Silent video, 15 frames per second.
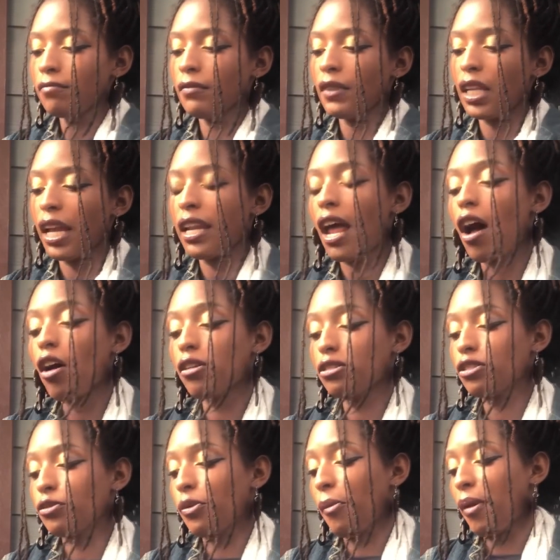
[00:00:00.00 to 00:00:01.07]
And I
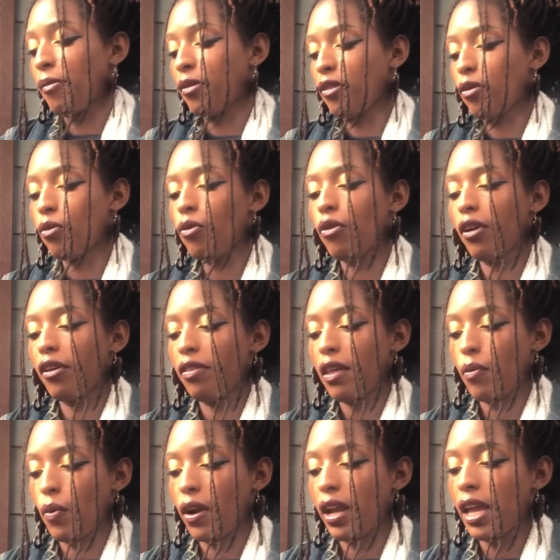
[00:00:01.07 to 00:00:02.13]
also remember the order they
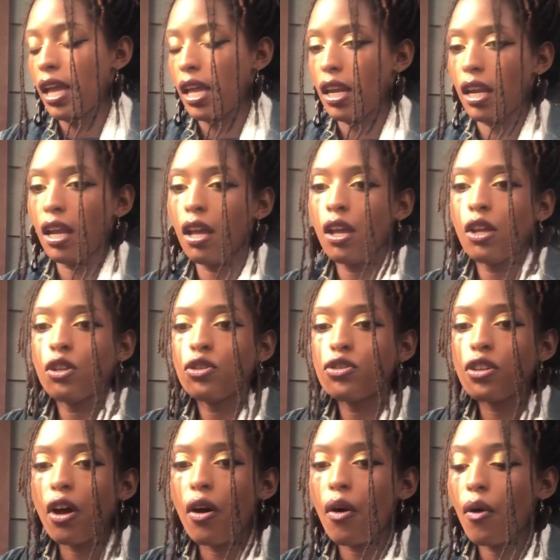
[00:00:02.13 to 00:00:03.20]
were in.
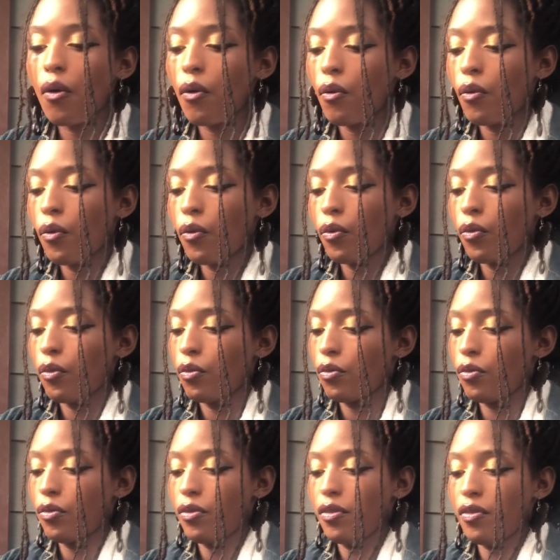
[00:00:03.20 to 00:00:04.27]
So
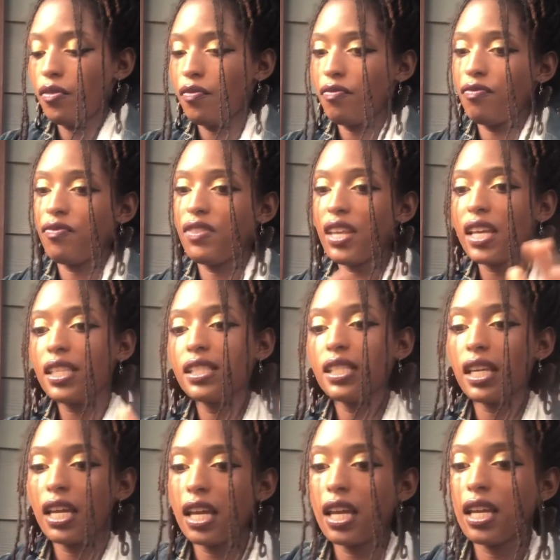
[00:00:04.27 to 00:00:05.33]
this
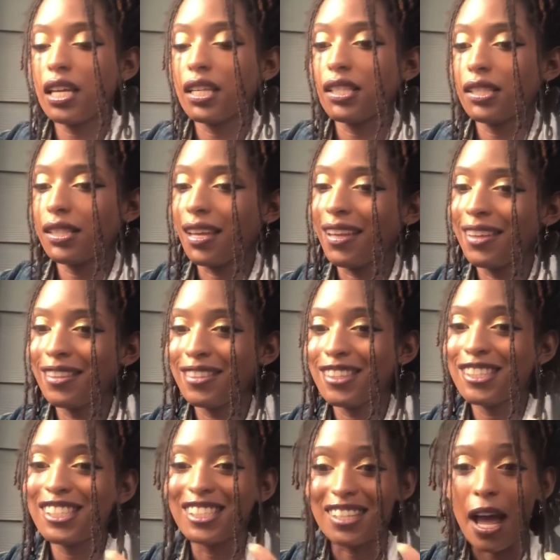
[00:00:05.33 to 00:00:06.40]
is the
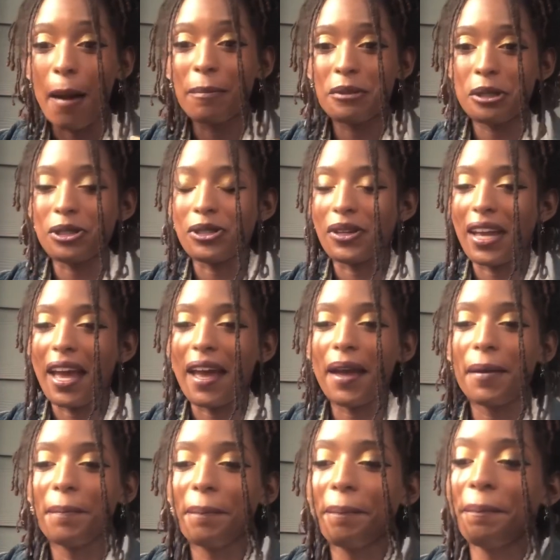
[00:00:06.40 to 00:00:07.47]
synopsis,
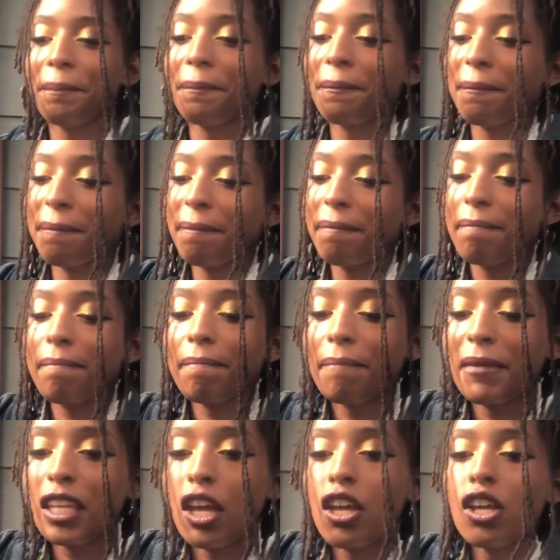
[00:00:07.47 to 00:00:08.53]
okay?
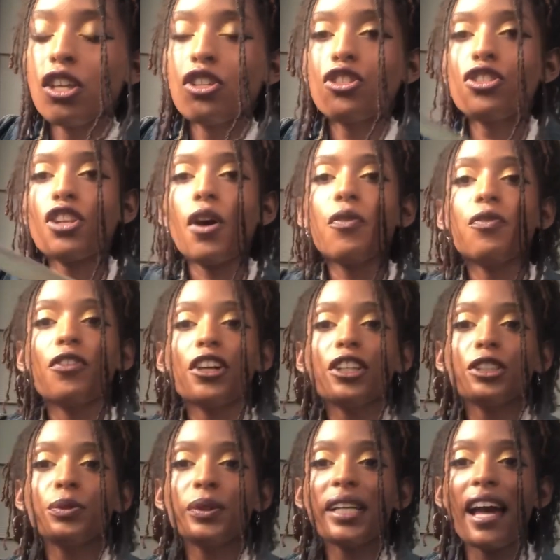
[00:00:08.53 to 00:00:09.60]
So
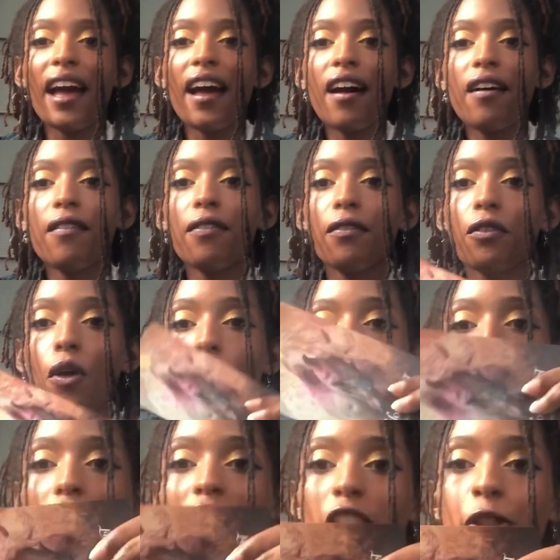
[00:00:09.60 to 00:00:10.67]
first we have the
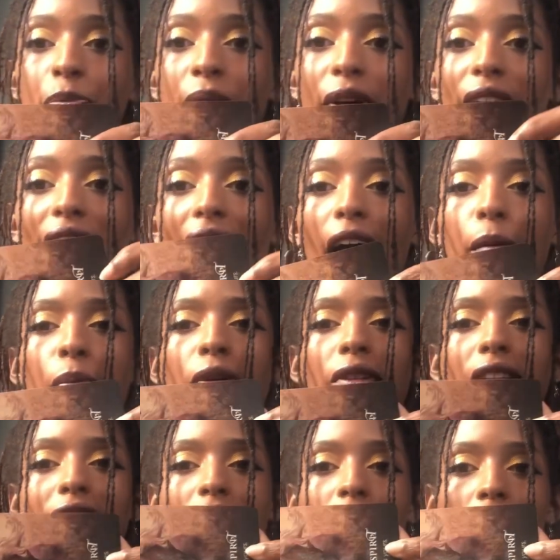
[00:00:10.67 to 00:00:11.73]
Horse Spirit. I
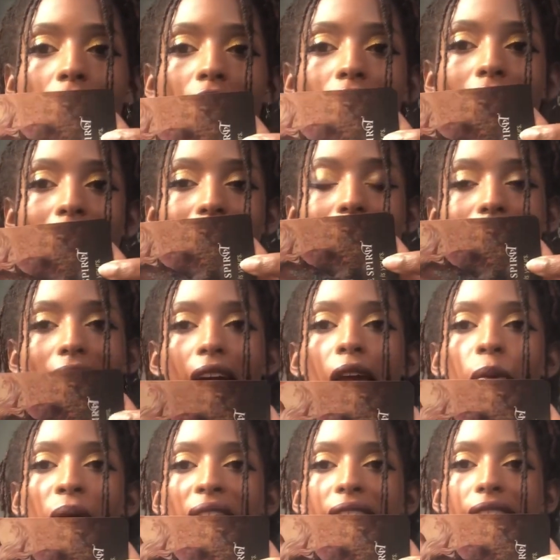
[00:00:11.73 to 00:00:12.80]
pulled this card like
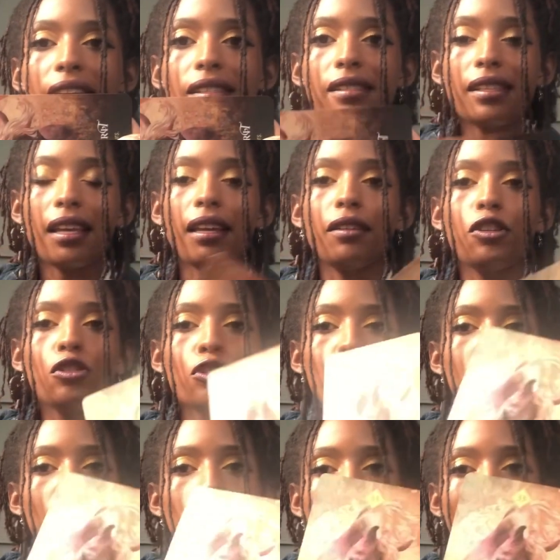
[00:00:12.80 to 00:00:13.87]
sideways, and
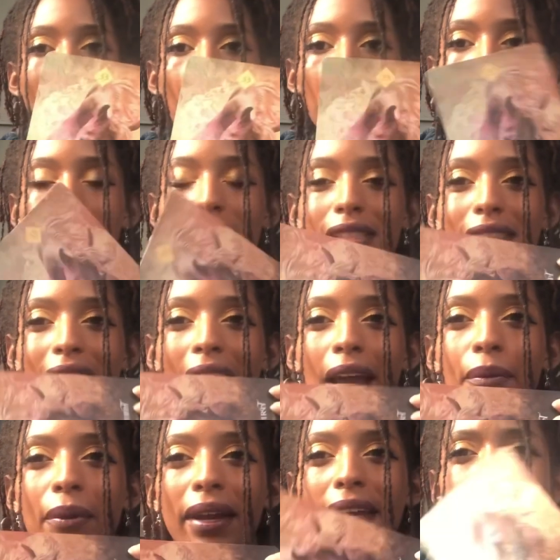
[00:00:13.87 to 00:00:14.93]
usually when I pull it
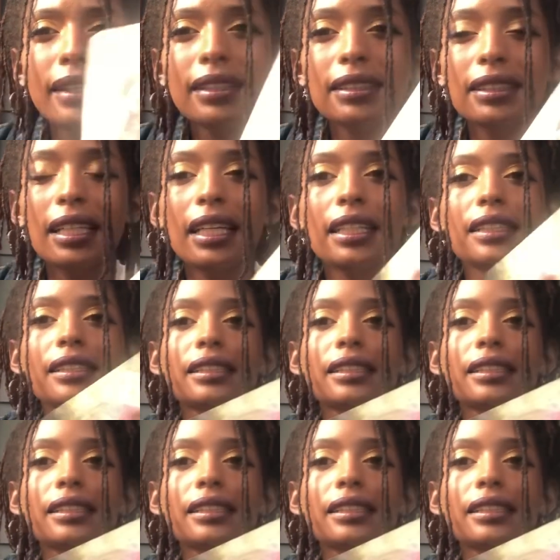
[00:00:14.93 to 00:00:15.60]
sideways, it's